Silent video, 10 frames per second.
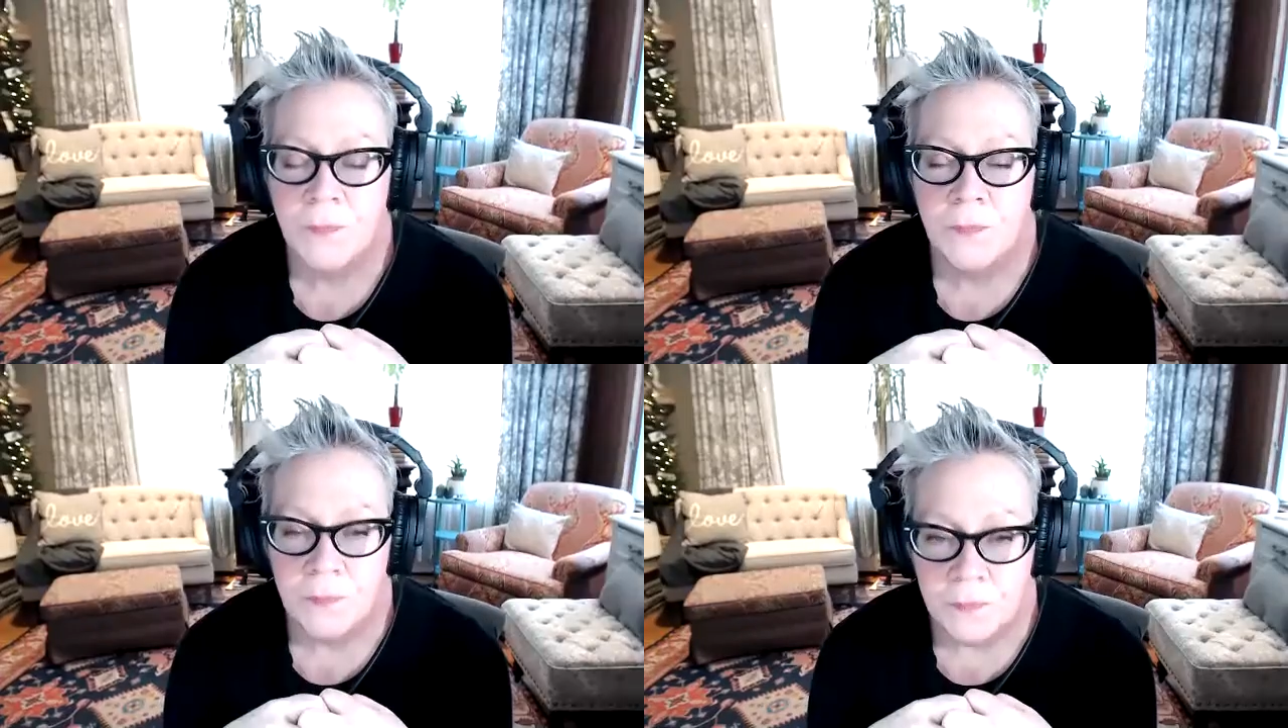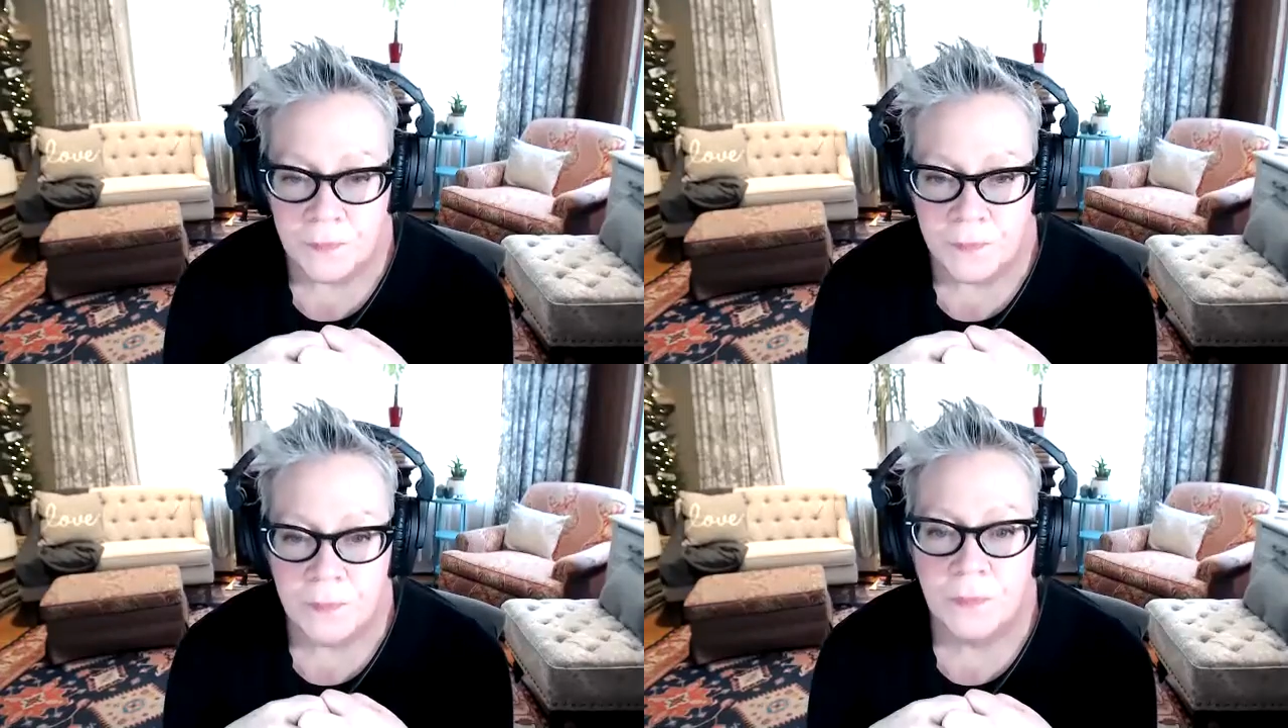90
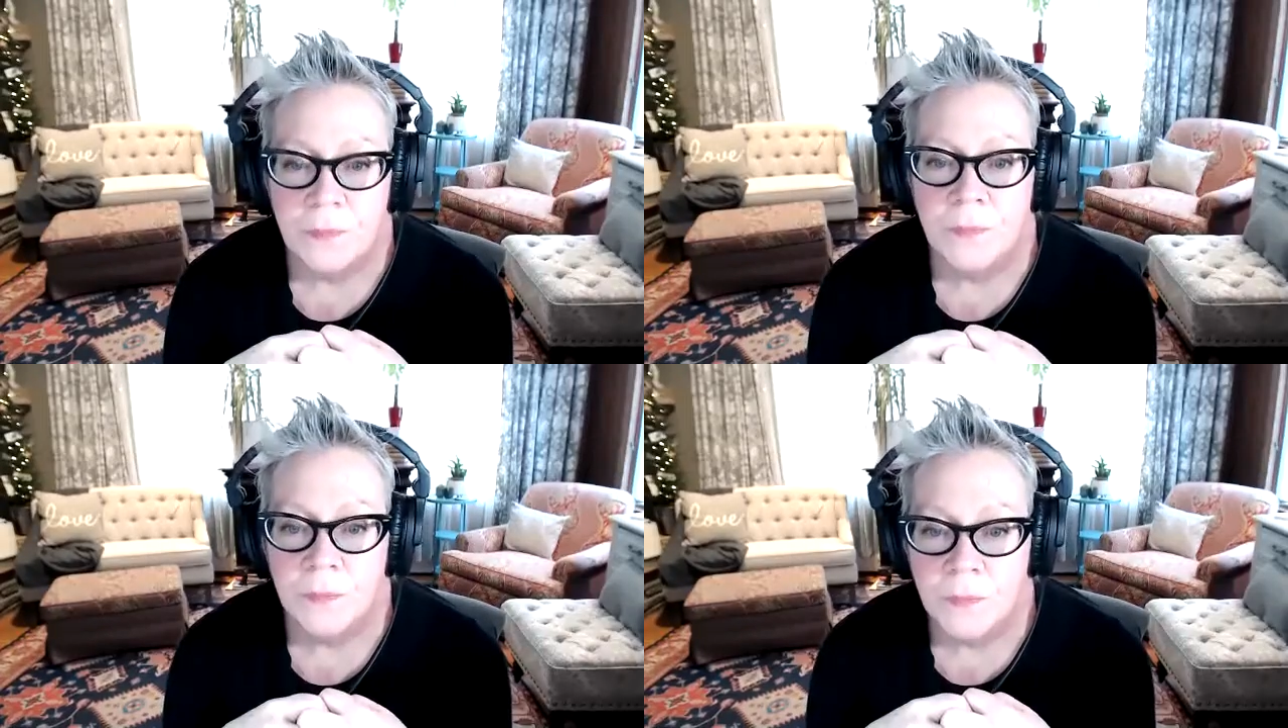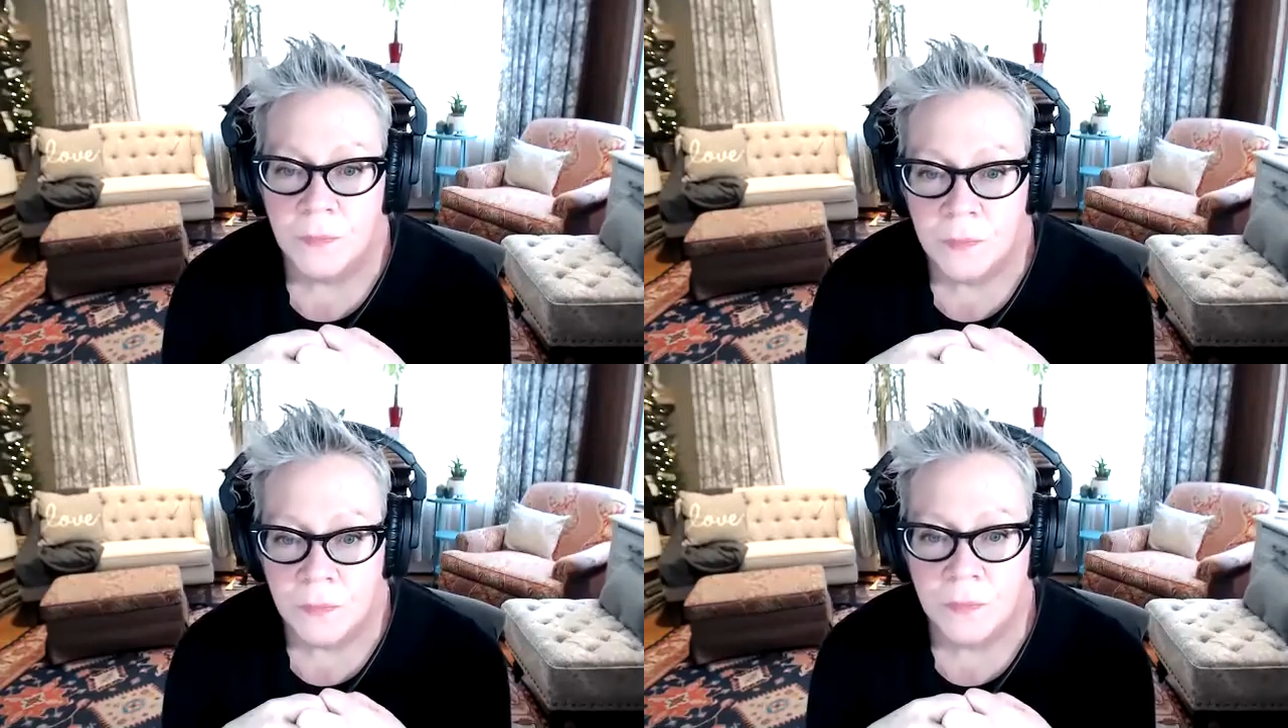days to create a
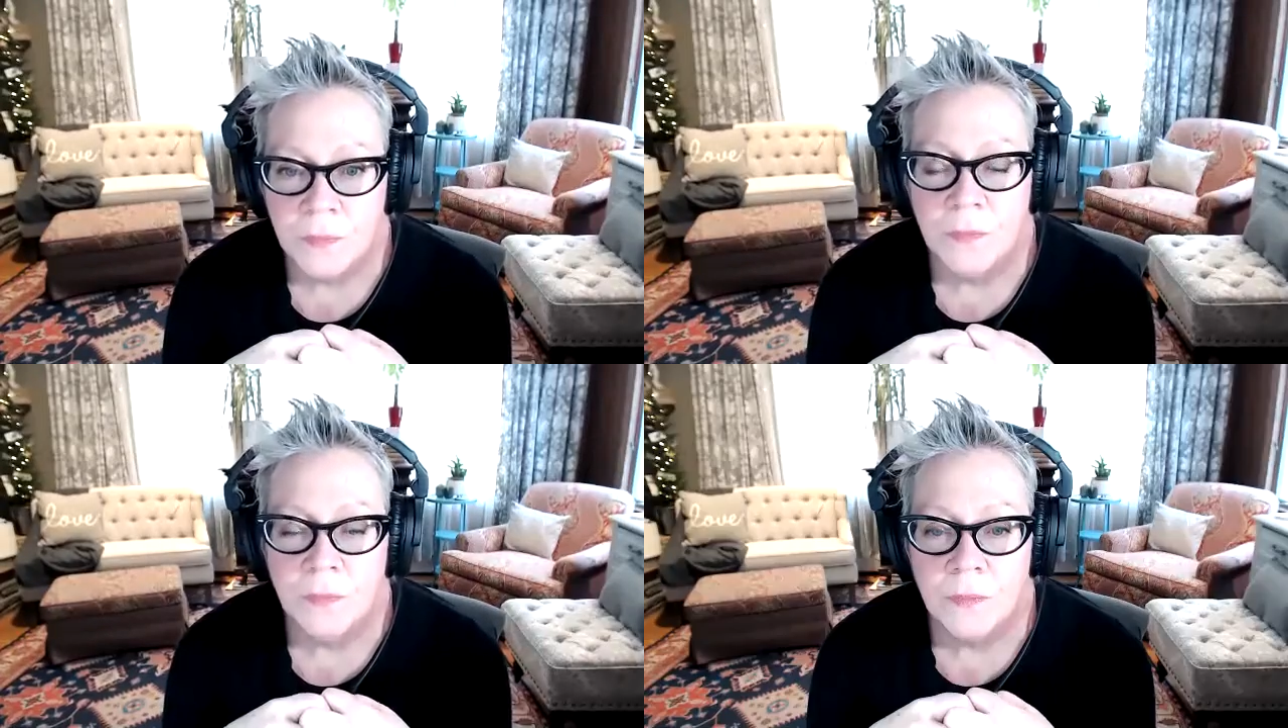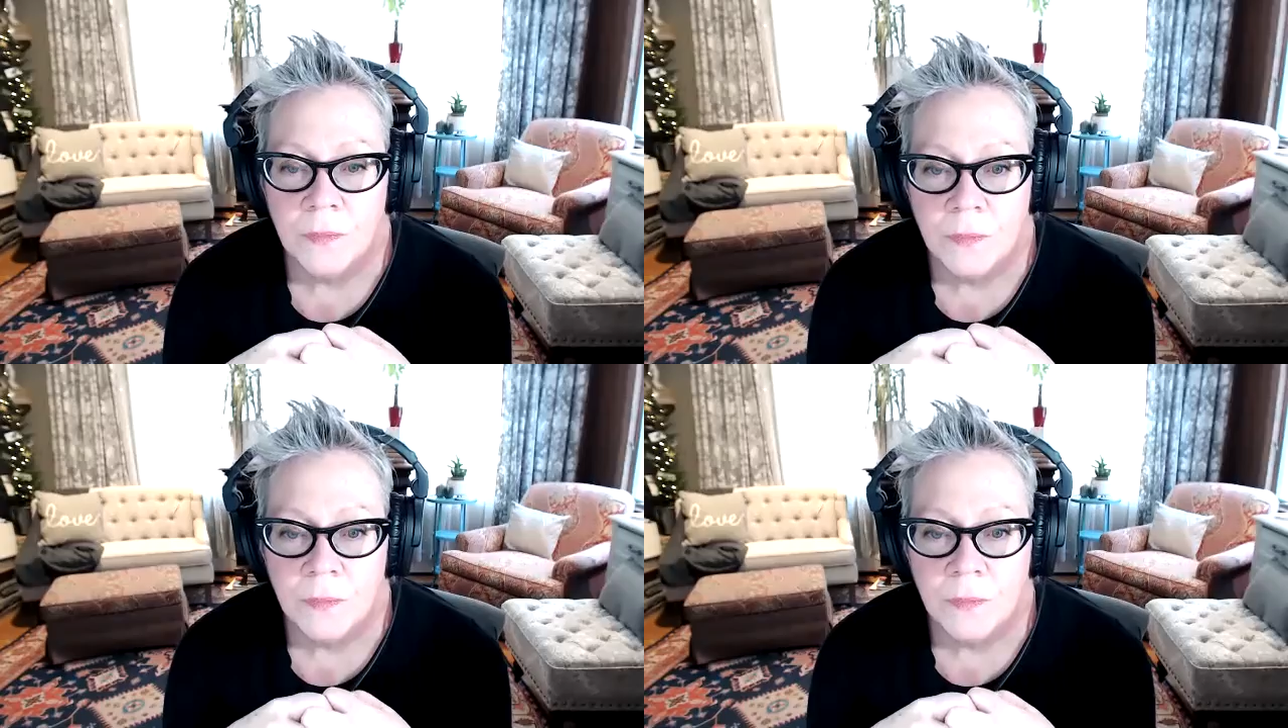new lifestyle.